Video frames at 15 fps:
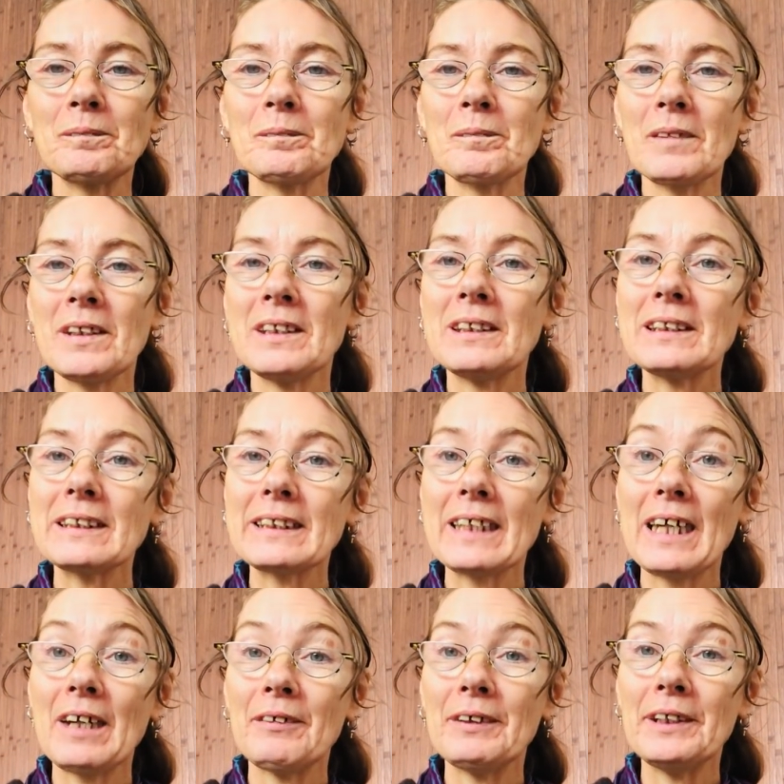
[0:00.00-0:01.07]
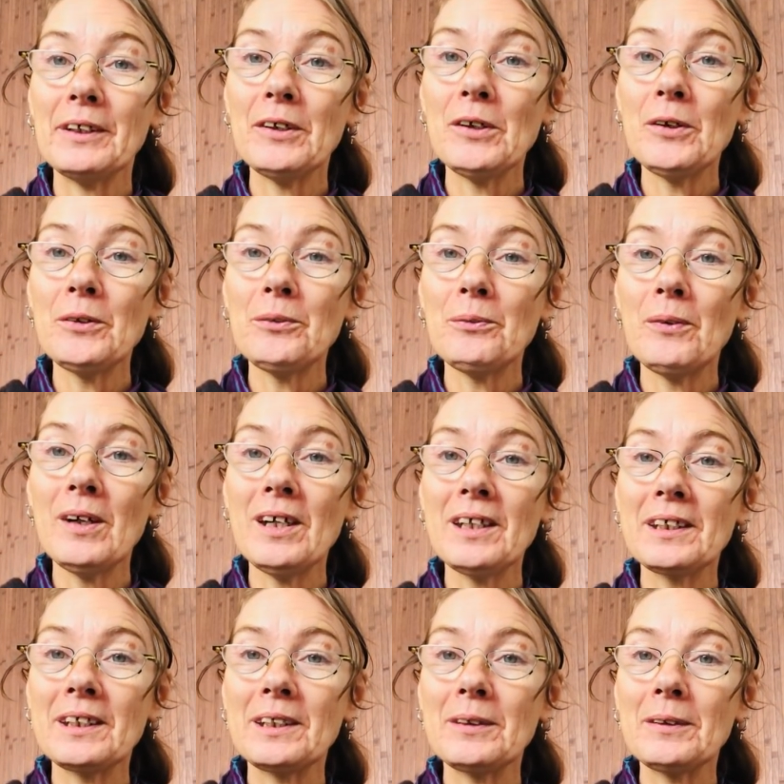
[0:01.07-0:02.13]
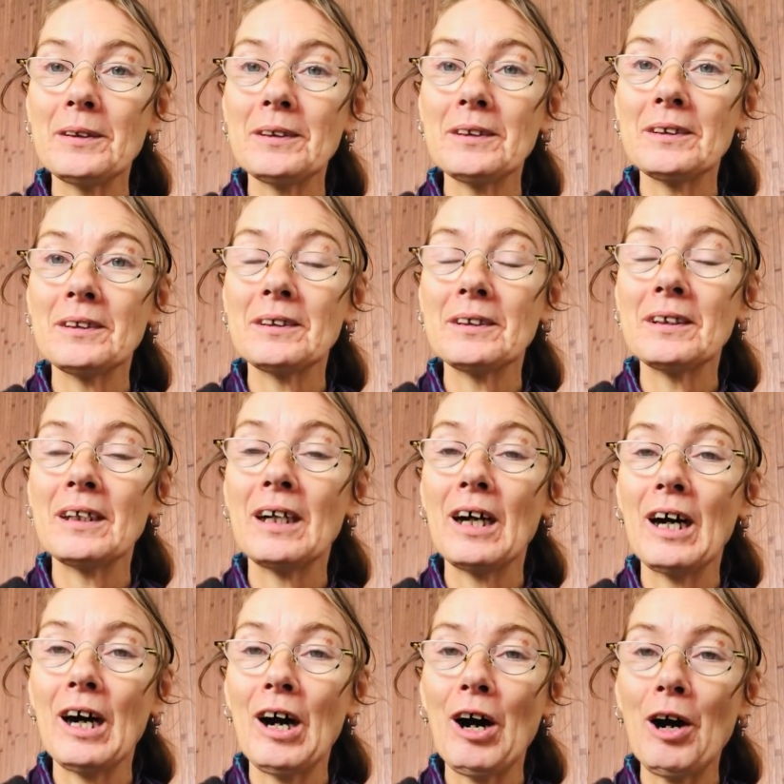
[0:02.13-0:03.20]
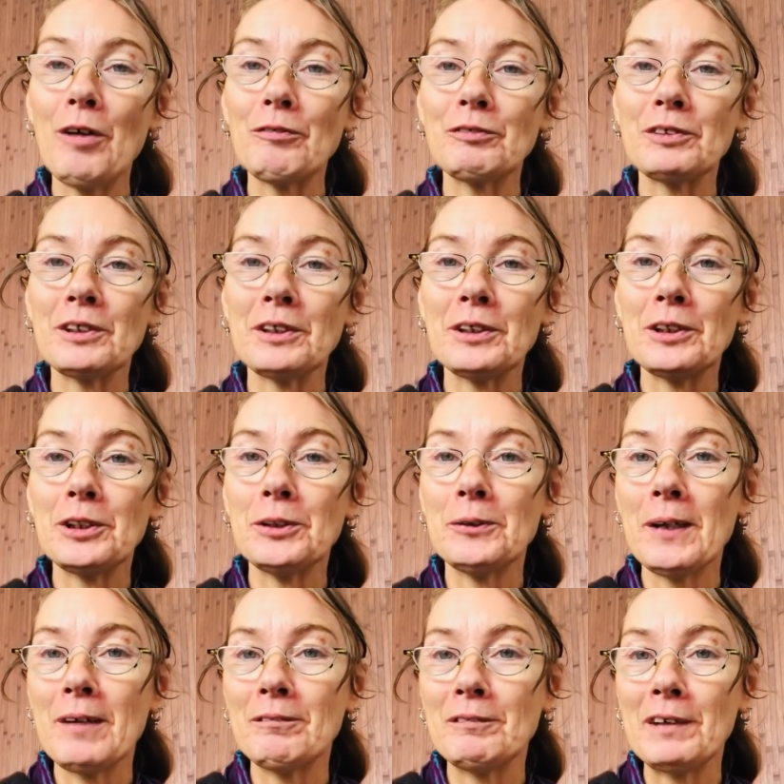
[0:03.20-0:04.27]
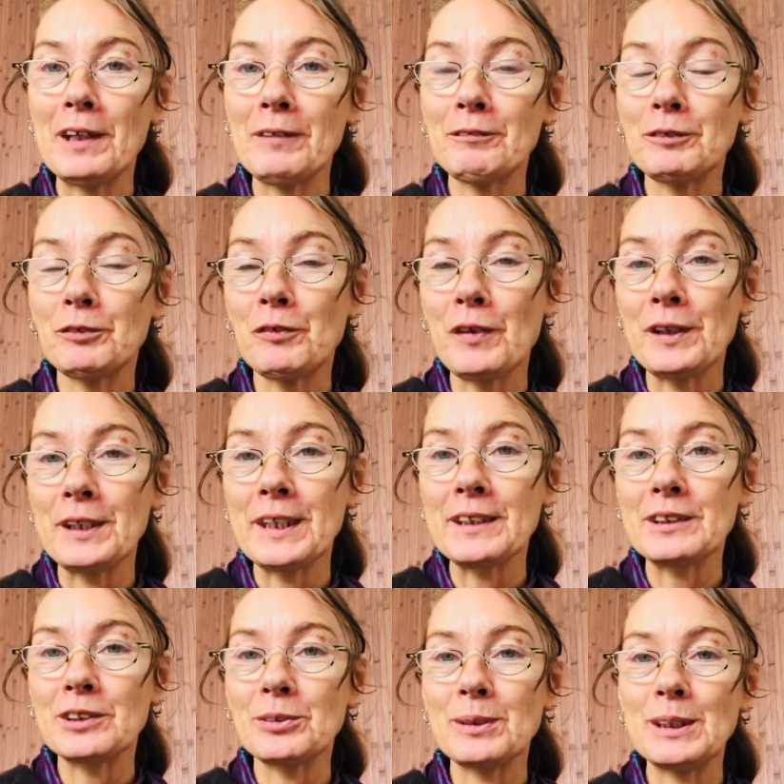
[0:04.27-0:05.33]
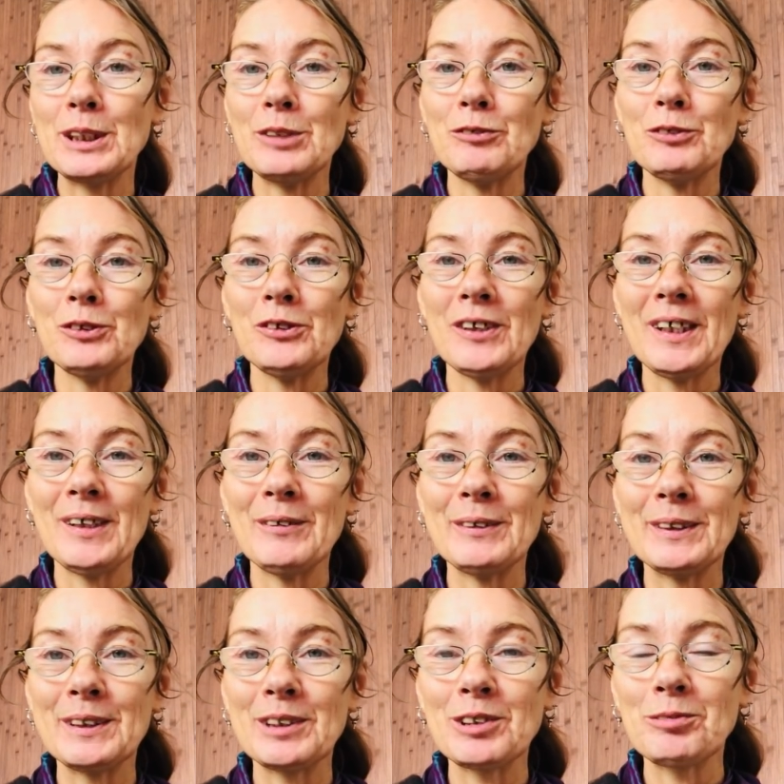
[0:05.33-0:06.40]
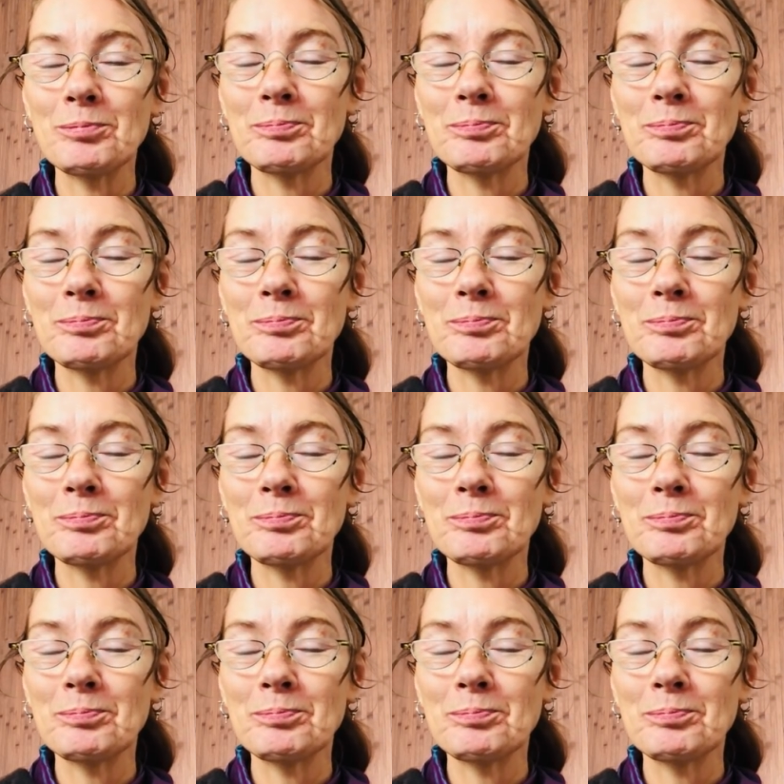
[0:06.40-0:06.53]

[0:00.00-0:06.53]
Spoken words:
to carry on working after you have left for the next 24 hours.